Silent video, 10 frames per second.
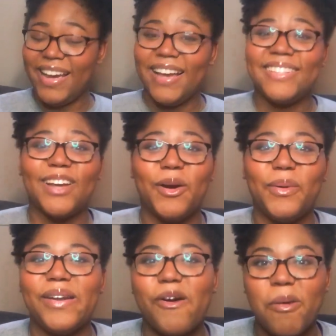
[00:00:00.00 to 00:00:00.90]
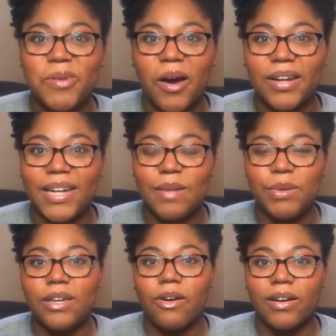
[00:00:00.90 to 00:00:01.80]
So no, I'm not on any
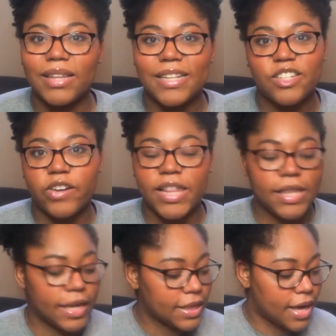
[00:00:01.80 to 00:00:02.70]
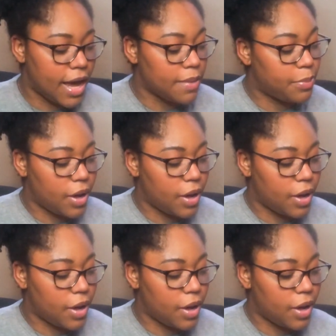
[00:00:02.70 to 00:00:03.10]
PR list or anything like that,